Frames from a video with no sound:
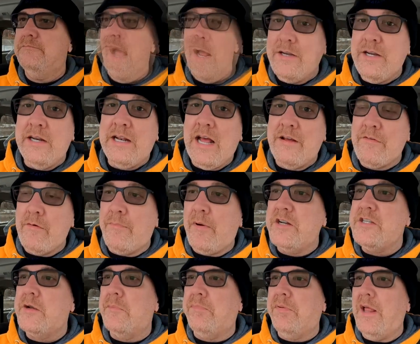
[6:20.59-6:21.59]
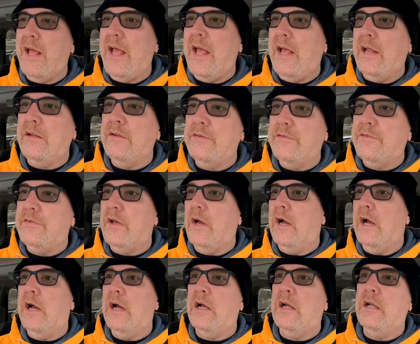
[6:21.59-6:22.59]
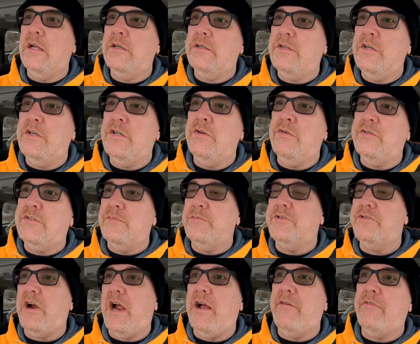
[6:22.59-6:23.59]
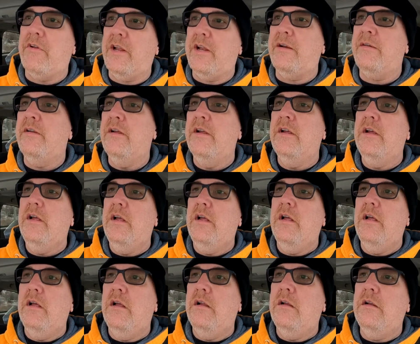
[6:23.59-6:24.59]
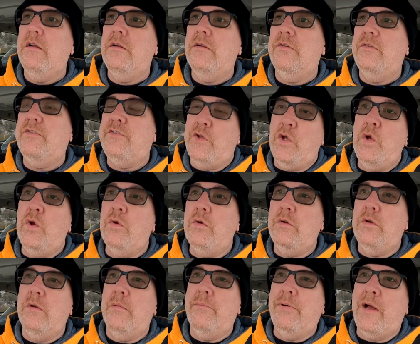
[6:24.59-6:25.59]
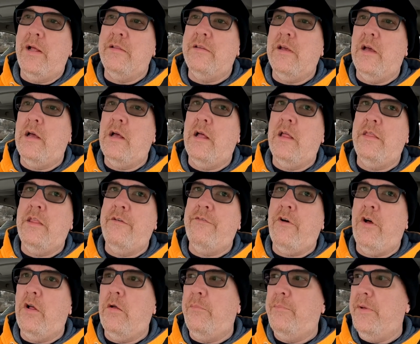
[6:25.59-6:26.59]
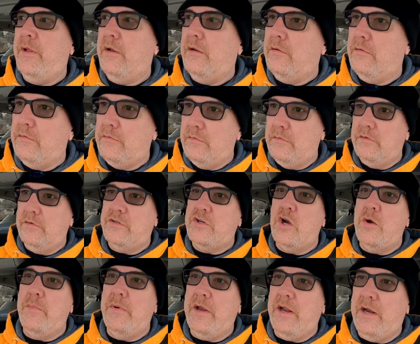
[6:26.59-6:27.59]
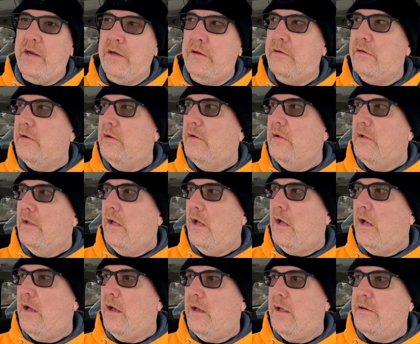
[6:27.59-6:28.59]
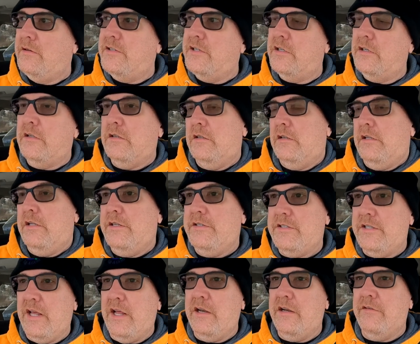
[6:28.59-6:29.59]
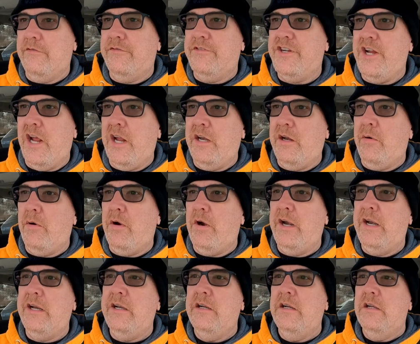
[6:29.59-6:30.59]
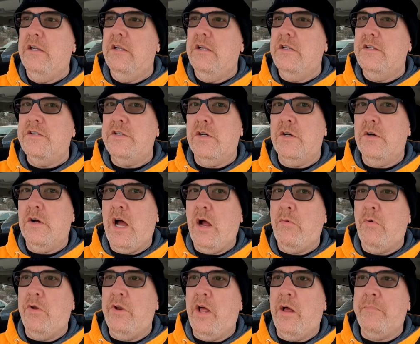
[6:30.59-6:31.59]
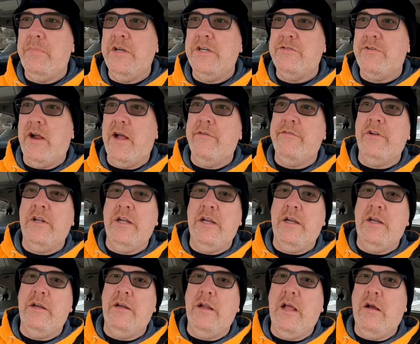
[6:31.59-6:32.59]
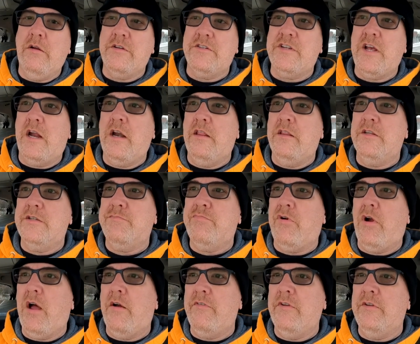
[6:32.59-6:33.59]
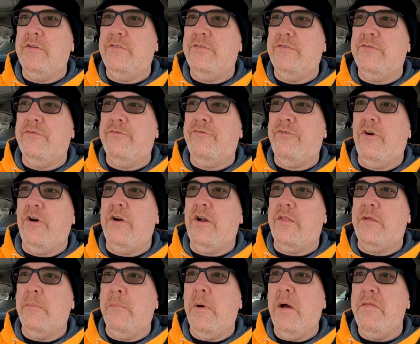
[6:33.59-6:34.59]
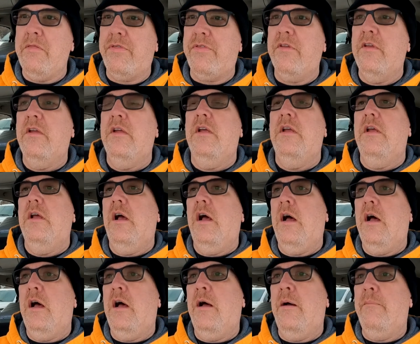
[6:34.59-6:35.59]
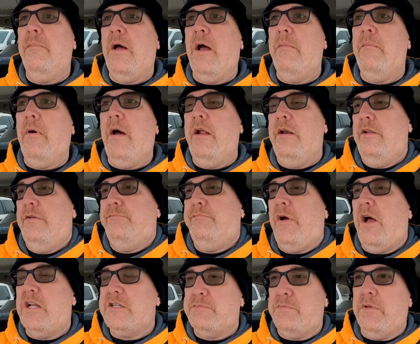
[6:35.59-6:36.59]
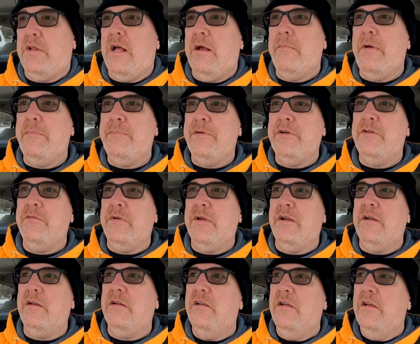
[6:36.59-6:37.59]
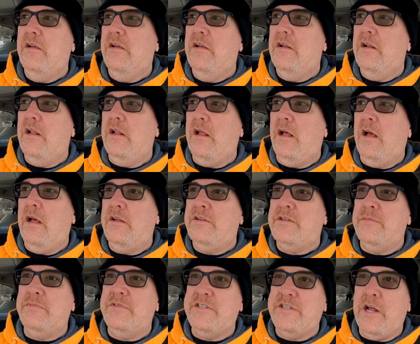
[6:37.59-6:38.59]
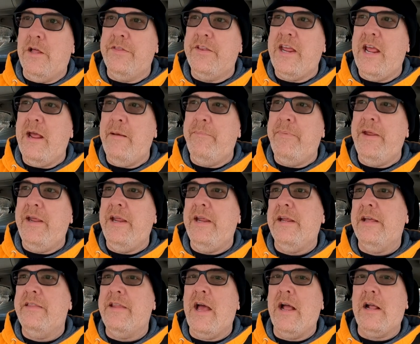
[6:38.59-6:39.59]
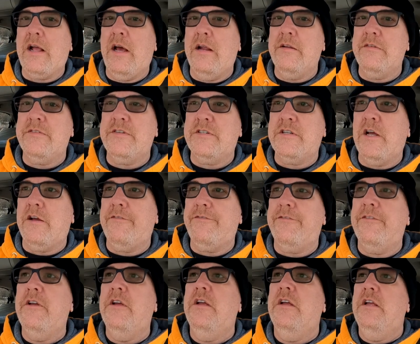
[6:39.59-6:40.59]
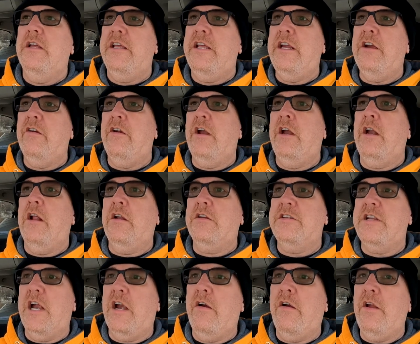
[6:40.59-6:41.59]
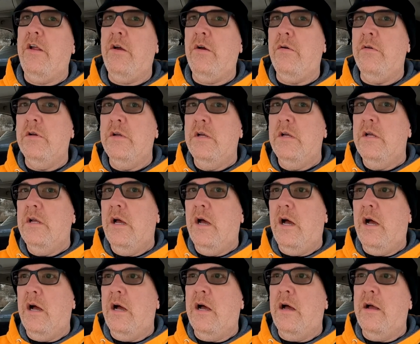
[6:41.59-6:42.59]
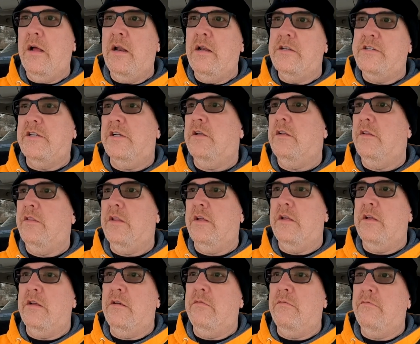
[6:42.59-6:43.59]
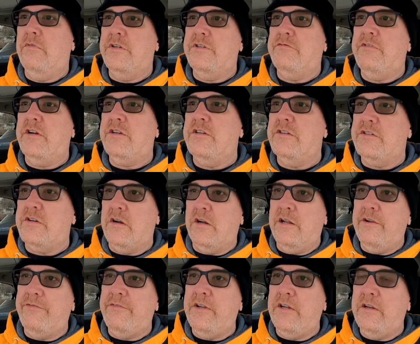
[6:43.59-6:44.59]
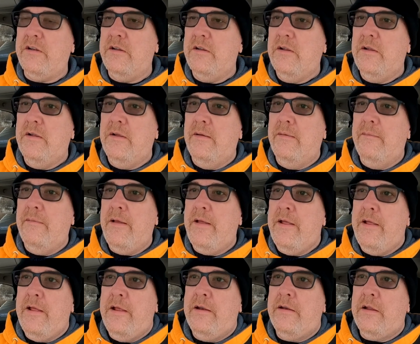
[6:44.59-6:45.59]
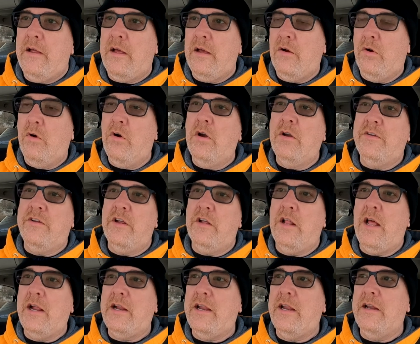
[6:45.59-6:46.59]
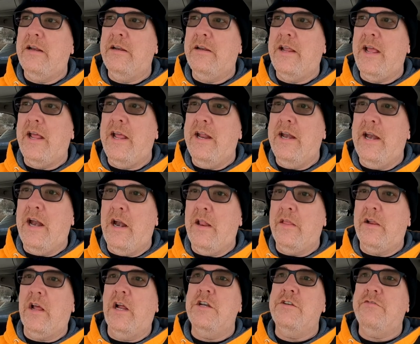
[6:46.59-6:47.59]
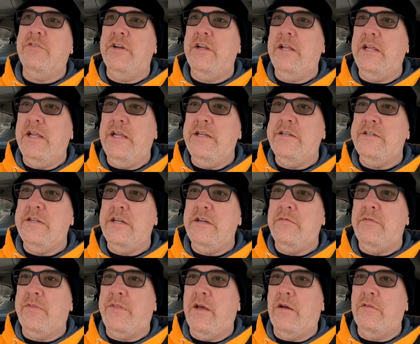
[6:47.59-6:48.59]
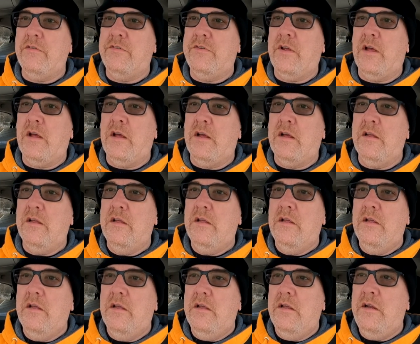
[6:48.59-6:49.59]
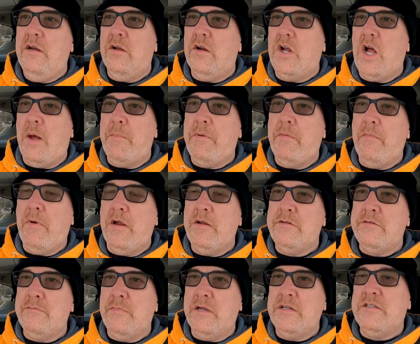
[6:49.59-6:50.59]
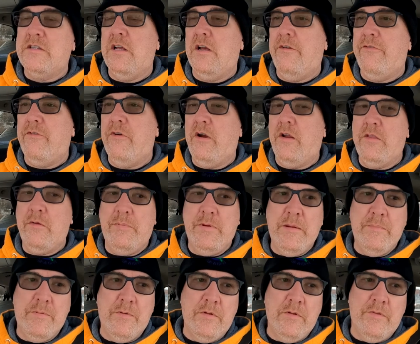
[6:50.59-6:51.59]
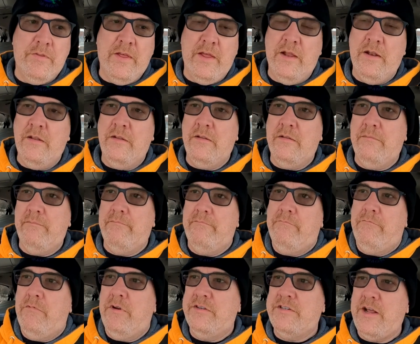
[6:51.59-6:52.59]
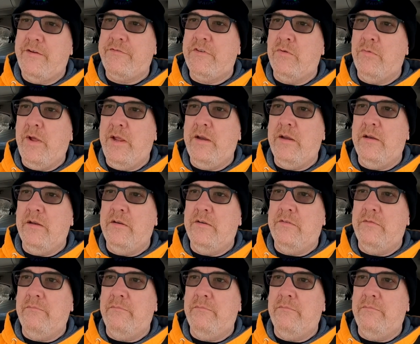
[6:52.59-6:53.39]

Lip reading: I did have a bunch of plans to do some traveling soon, but they've all been terminated until at least the end of January. So I will not be traveling outside of this province for another month. It's possible I might be doing some stealth camping and that kind of stuff here in Ontario until the restrictions are lifted, and or until I can get in and out of the country easy without you know, compromising myself or other people. Then we just have to wait,